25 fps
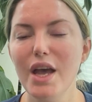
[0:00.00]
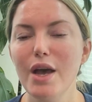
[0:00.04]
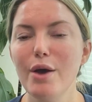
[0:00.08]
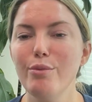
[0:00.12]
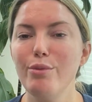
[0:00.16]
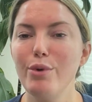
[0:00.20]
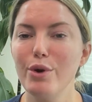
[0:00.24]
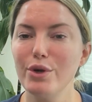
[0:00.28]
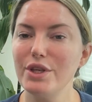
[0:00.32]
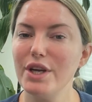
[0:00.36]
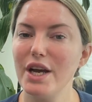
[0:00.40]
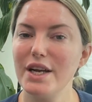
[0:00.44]

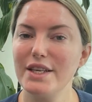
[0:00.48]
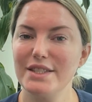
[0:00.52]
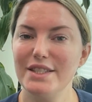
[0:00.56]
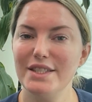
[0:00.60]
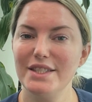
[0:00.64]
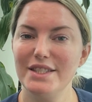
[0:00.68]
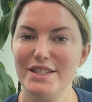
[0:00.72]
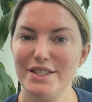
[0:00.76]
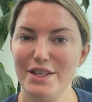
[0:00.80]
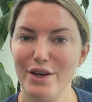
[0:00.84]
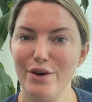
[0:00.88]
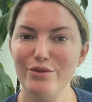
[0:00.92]
Botox
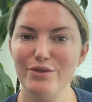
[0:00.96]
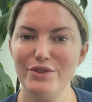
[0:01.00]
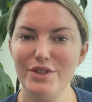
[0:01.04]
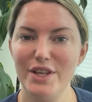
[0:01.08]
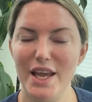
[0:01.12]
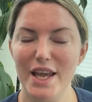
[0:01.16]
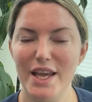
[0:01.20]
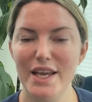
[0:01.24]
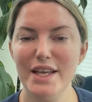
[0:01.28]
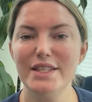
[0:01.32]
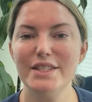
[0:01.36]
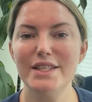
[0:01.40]
itself
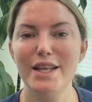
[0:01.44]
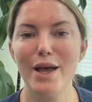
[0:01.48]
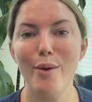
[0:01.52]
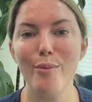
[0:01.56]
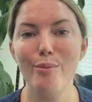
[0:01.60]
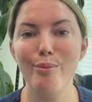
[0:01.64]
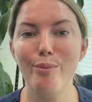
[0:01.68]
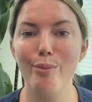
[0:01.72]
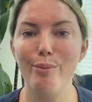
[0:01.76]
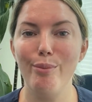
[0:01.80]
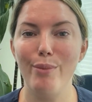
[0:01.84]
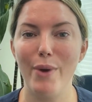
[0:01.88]
takes
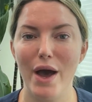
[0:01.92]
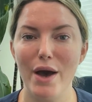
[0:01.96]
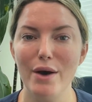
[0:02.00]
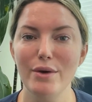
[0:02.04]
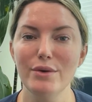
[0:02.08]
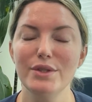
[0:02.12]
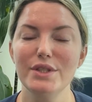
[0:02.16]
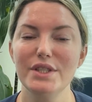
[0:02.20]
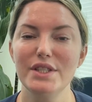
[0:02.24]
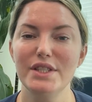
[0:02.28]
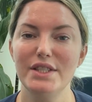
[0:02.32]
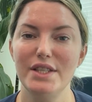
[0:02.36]

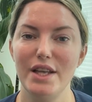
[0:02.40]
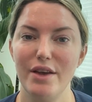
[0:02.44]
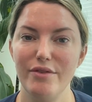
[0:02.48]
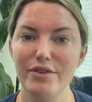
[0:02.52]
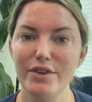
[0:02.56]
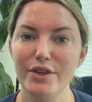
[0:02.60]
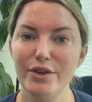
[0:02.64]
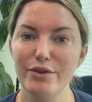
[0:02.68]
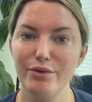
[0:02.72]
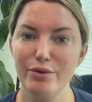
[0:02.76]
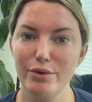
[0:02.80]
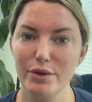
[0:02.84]
about
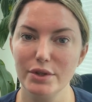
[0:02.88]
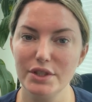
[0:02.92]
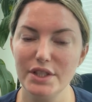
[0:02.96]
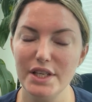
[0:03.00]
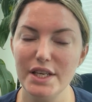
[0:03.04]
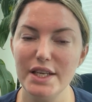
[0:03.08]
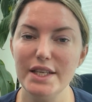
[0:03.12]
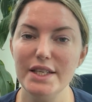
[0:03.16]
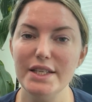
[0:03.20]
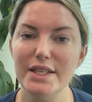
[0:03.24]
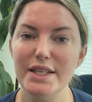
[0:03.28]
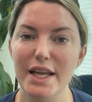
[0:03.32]
7 to
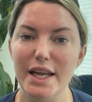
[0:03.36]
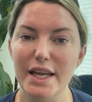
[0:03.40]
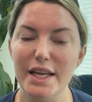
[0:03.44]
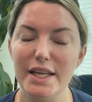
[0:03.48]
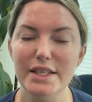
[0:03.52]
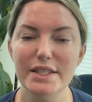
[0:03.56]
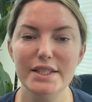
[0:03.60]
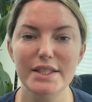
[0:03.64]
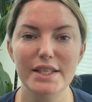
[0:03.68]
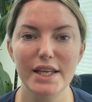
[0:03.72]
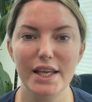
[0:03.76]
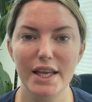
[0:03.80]
14
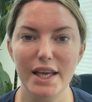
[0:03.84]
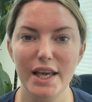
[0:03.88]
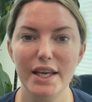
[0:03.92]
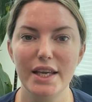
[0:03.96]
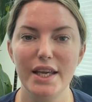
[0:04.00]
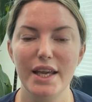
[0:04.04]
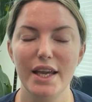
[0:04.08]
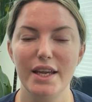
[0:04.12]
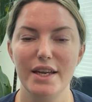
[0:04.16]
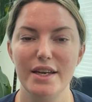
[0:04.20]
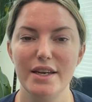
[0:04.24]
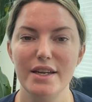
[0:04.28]
days to
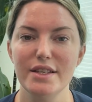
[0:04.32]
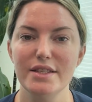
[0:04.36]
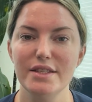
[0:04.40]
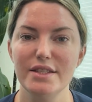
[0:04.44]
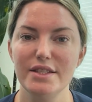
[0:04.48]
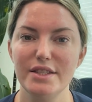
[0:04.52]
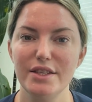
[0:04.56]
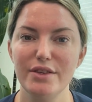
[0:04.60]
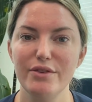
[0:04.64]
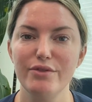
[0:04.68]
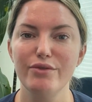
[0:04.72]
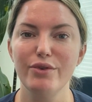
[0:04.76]
kick in and
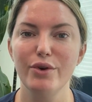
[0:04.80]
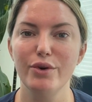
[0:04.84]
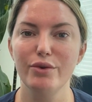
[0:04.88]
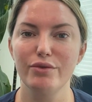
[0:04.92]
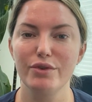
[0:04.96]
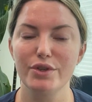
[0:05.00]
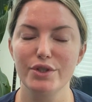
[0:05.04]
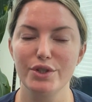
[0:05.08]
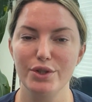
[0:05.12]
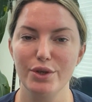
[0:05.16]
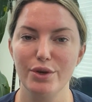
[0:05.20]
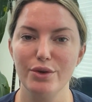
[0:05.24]
see full
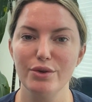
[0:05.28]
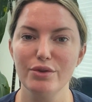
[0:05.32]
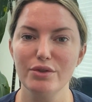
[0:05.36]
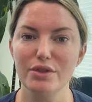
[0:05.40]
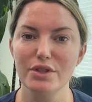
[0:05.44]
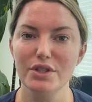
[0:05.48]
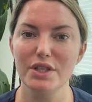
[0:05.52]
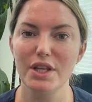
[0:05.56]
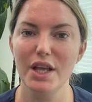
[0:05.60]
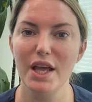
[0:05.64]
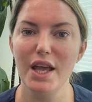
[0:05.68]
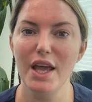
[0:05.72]

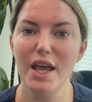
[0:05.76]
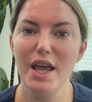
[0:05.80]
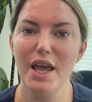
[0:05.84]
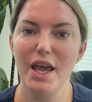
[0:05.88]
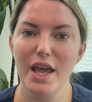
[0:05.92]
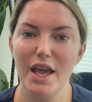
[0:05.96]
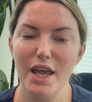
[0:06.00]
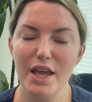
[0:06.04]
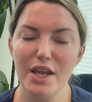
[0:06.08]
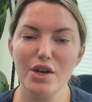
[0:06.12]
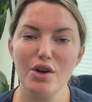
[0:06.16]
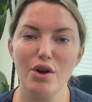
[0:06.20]
results.
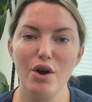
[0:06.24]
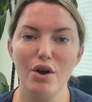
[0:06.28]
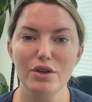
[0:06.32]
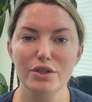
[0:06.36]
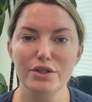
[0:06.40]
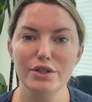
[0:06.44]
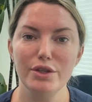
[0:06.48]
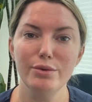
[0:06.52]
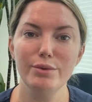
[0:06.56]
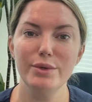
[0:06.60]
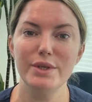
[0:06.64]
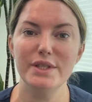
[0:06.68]
It
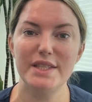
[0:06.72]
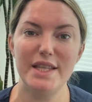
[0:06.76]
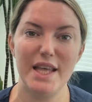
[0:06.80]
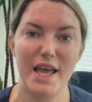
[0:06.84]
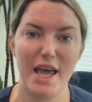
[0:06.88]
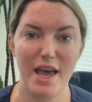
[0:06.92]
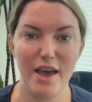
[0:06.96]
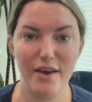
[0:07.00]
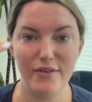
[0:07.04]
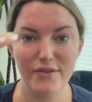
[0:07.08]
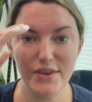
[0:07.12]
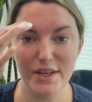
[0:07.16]
also is the
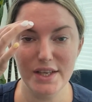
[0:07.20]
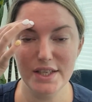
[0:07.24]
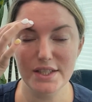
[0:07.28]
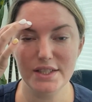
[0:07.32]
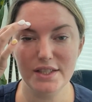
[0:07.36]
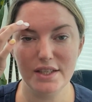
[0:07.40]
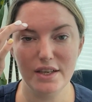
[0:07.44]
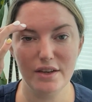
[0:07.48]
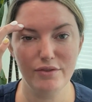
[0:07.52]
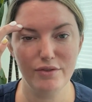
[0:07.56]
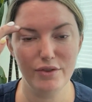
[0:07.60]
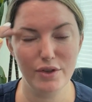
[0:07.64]

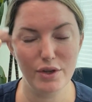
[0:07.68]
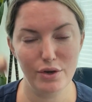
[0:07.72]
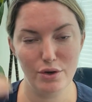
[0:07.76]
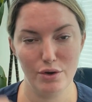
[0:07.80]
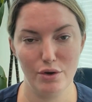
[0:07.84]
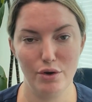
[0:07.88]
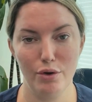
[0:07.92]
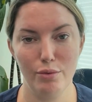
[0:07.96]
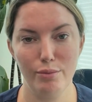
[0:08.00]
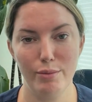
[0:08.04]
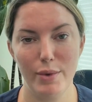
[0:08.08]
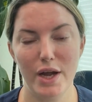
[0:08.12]
heaviest of the
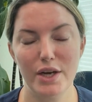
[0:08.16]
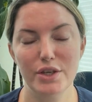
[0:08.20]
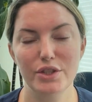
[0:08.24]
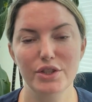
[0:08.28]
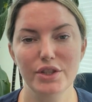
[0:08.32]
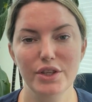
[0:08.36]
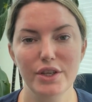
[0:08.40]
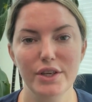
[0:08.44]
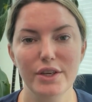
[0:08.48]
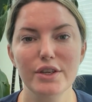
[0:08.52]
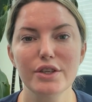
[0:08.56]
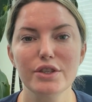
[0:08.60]

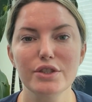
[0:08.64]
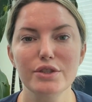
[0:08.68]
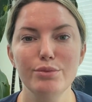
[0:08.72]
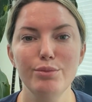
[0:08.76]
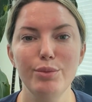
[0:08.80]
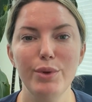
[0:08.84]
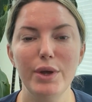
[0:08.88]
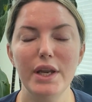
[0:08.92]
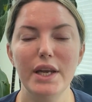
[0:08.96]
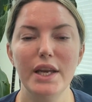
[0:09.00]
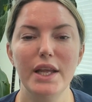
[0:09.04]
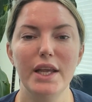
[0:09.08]
neuromodulators,
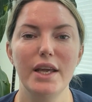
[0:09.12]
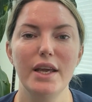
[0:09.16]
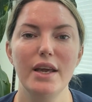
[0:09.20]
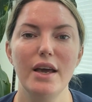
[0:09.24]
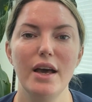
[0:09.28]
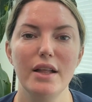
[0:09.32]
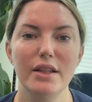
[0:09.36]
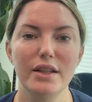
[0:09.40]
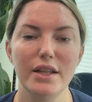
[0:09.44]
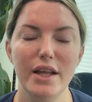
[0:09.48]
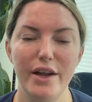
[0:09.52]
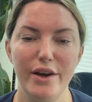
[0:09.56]
meaning
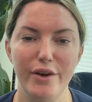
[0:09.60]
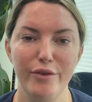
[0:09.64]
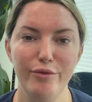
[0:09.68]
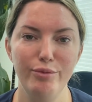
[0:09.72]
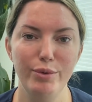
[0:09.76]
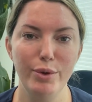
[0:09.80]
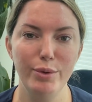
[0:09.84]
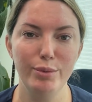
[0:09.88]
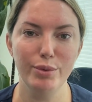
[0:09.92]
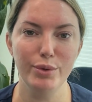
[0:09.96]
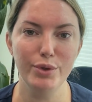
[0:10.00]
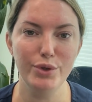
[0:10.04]
a lot of
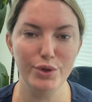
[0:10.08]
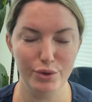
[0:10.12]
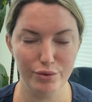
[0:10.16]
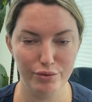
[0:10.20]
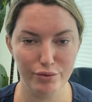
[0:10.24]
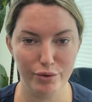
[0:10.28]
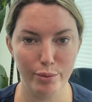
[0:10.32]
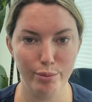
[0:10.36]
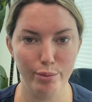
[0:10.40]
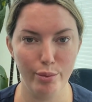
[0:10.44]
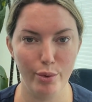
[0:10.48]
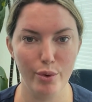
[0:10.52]
people do
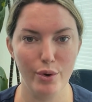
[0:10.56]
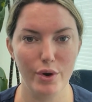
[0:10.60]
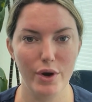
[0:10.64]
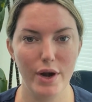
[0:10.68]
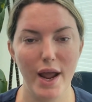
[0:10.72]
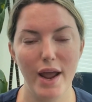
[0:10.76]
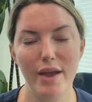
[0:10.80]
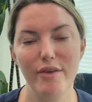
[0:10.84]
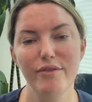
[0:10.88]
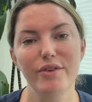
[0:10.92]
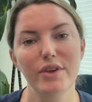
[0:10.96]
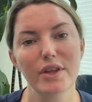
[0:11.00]
report
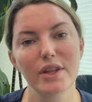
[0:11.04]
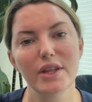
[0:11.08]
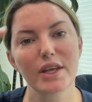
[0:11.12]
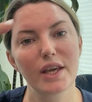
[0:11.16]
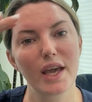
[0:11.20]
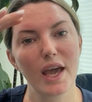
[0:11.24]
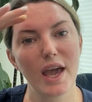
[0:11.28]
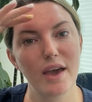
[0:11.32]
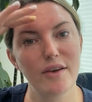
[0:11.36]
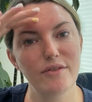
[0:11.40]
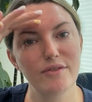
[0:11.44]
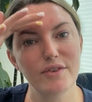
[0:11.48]

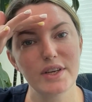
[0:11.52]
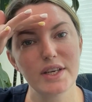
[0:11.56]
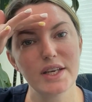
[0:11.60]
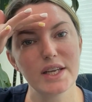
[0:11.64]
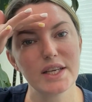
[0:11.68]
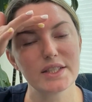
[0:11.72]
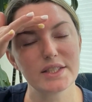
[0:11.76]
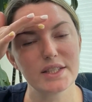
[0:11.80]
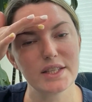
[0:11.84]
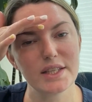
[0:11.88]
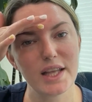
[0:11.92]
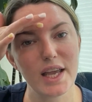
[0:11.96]
feeling a
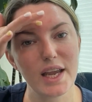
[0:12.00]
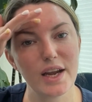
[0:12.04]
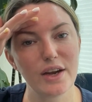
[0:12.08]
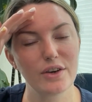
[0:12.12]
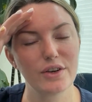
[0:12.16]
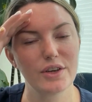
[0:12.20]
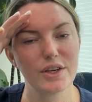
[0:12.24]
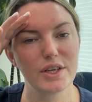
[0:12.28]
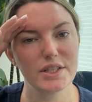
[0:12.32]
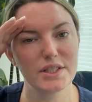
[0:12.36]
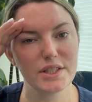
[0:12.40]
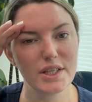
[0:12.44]
heaviness in the
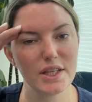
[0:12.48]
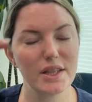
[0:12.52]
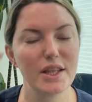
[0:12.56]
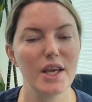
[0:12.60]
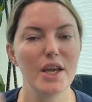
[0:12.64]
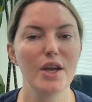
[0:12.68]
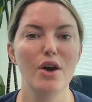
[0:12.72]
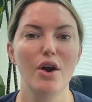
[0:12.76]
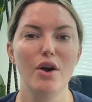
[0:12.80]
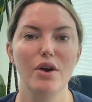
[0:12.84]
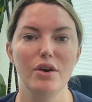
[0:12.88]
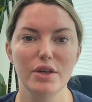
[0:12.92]
areas that
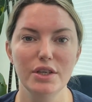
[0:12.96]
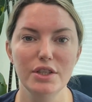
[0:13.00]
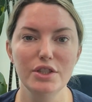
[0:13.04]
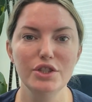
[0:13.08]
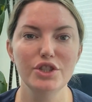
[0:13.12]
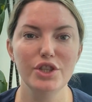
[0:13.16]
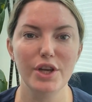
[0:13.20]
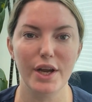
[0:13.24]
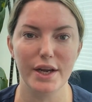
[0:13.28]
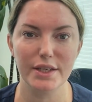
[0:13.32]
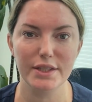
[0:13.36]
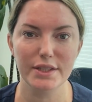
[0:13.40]
they are
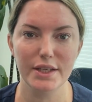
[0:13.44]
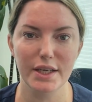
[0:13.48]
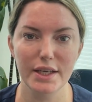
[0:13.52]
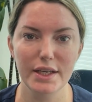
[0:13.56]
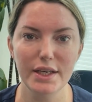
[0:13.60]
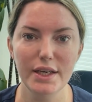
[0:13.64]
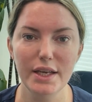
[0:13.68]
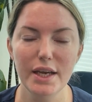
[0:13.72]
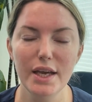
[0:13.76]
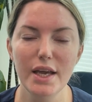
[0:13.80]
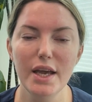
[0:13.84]
injected.